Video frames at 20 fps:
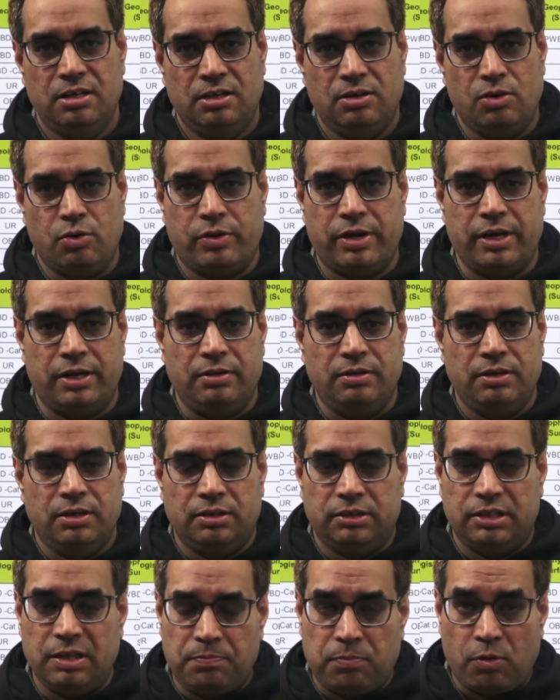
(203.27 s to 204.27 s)
Okay,
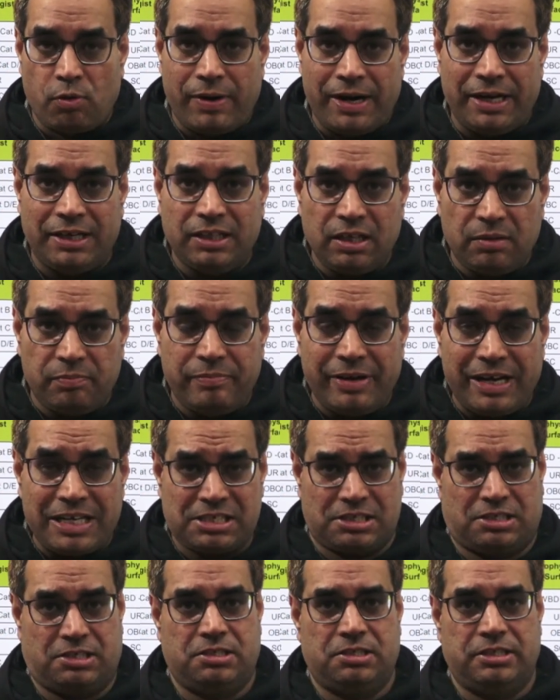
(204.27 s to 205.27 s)
they provide the
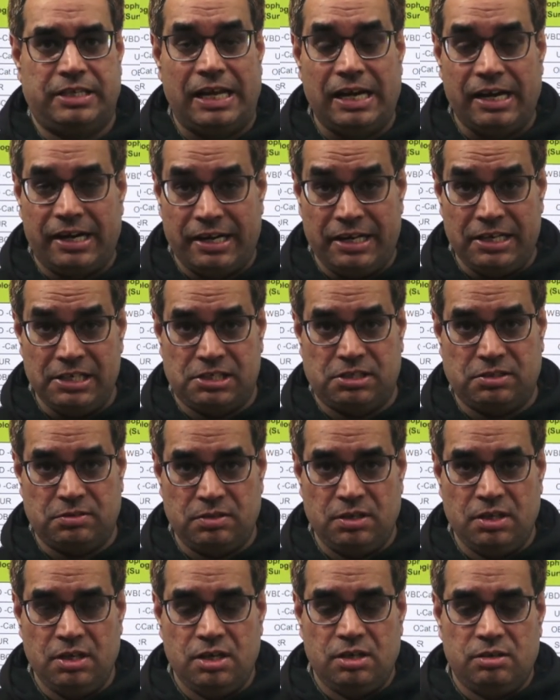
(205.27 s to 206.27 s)
best salaries
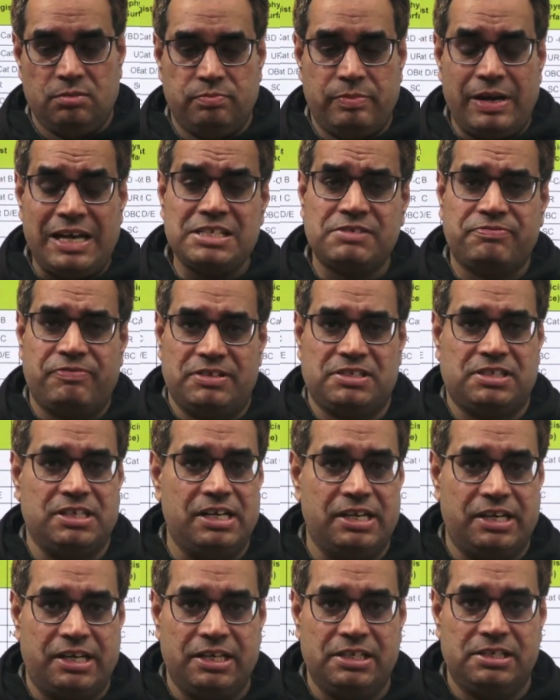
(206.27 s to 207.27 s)
best
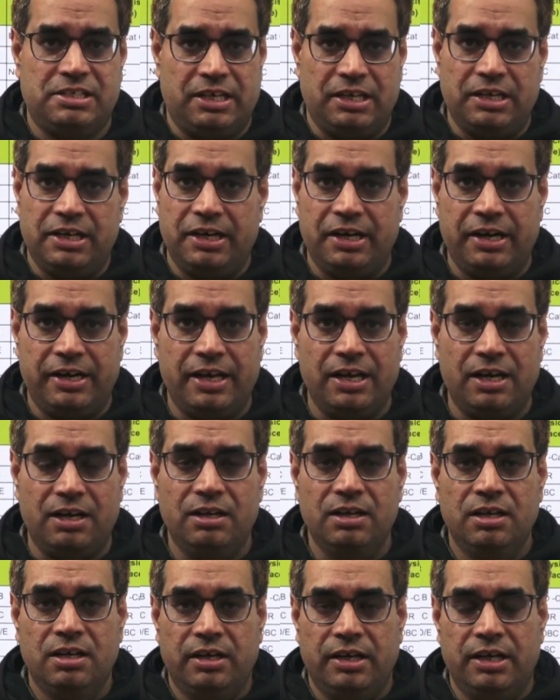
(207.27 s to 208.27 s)
facilities in India
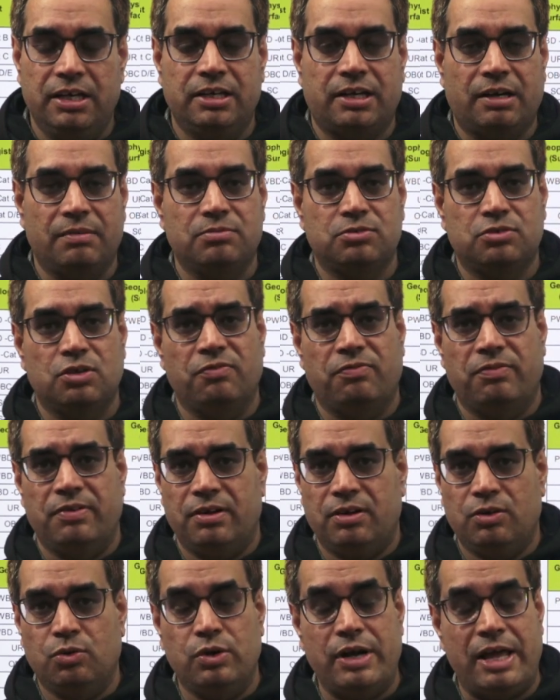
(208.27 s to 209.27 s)
in terms of
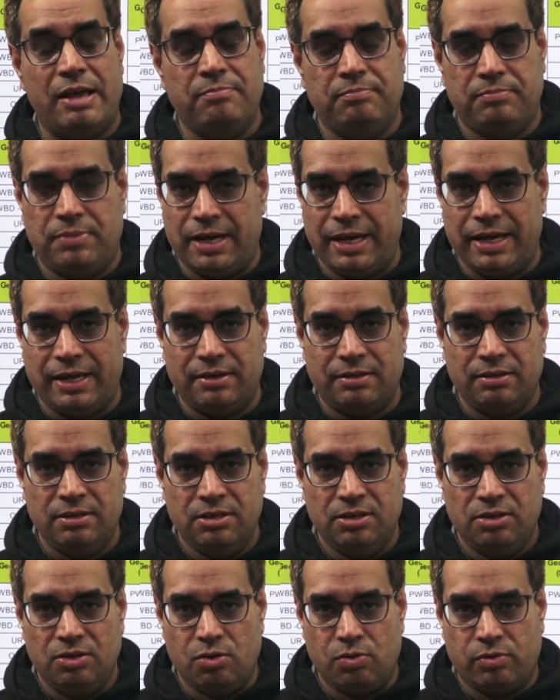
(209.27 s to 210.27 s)
good employer.
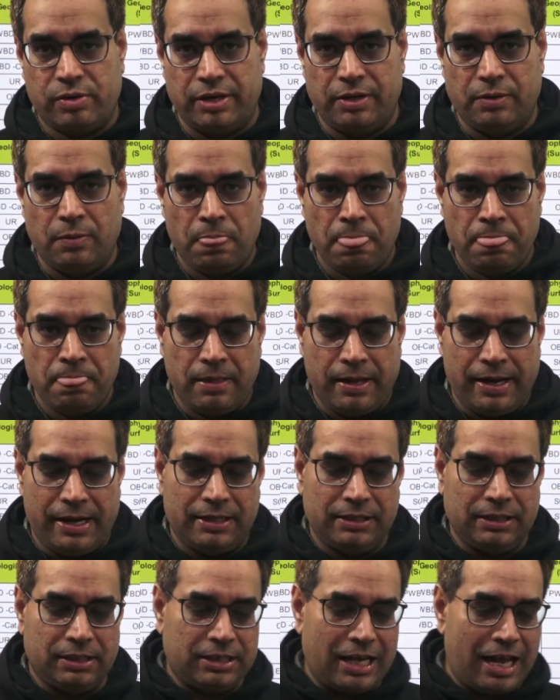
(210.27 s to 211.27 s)
Okay.
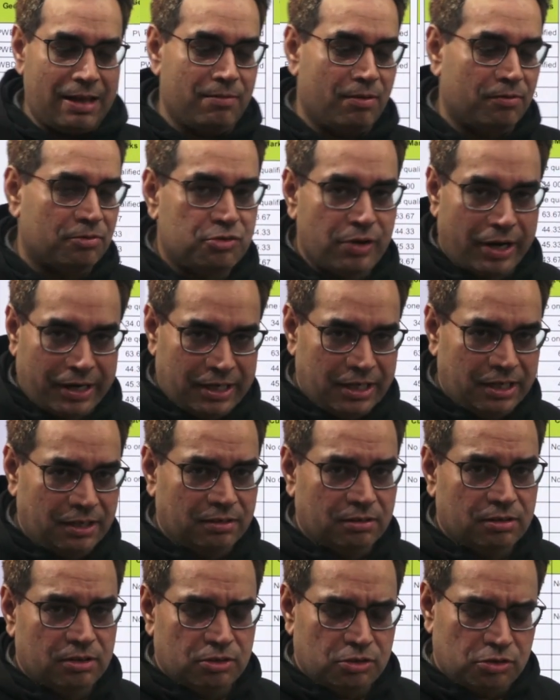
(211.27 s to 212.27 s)
At the time of joining,
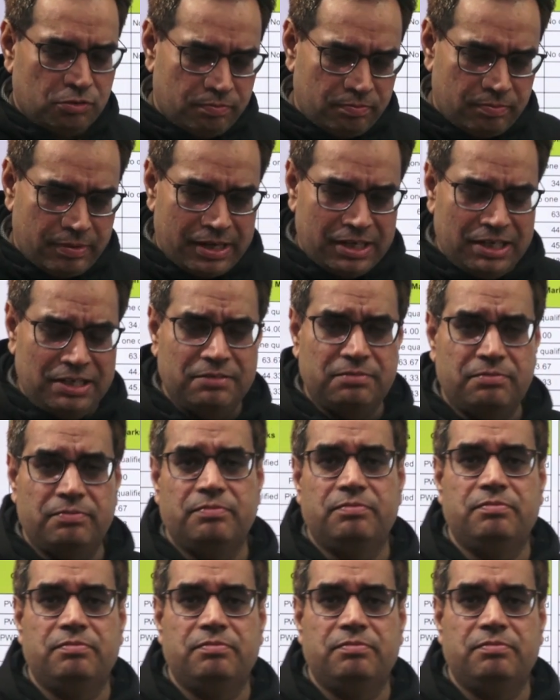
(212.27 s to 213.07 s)
many